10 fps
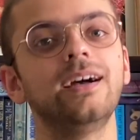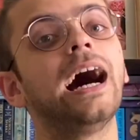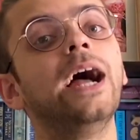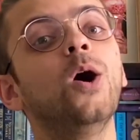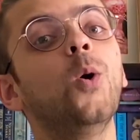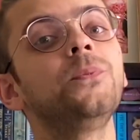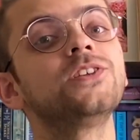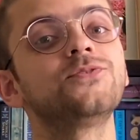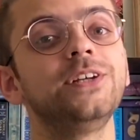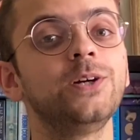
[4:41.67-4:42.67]
I hope this
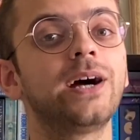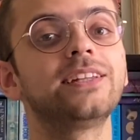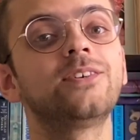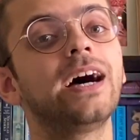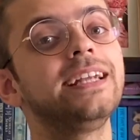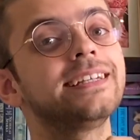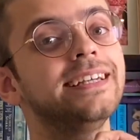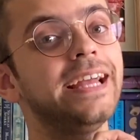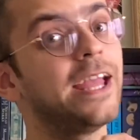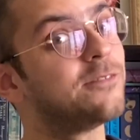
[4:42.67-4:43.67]
video had the right
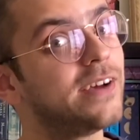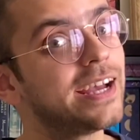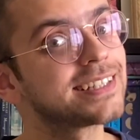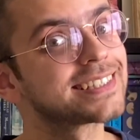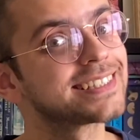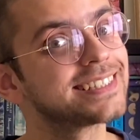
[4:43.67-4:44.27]
effect,